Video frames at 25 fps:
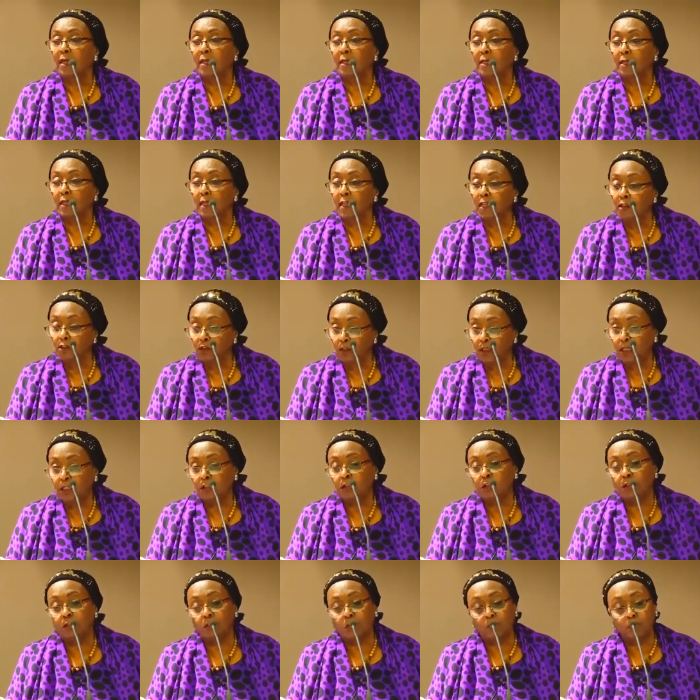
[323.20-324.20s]
and the
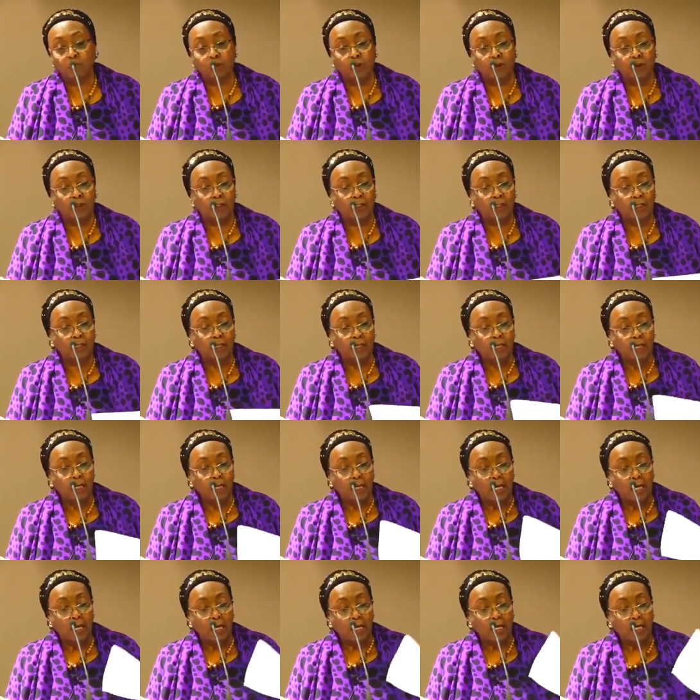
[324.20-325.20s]
international community
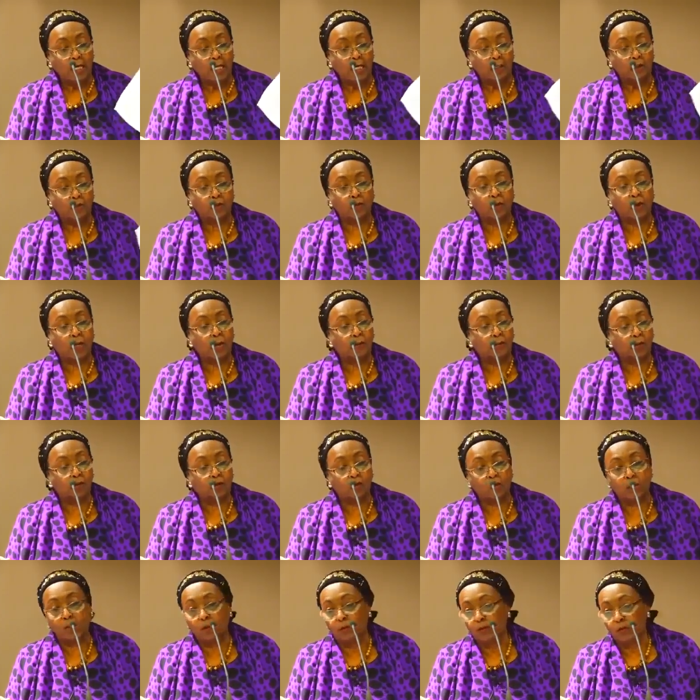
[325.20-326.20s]
needs to come to
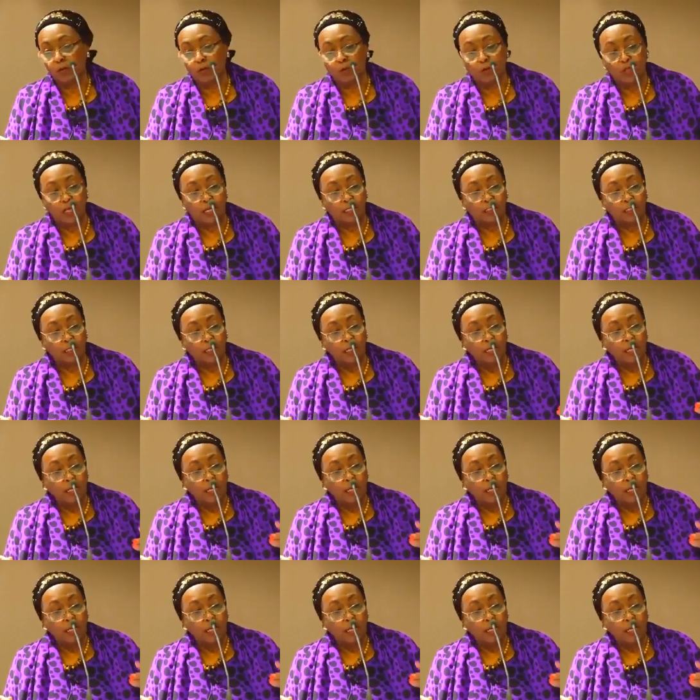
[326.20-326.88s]
terms with that.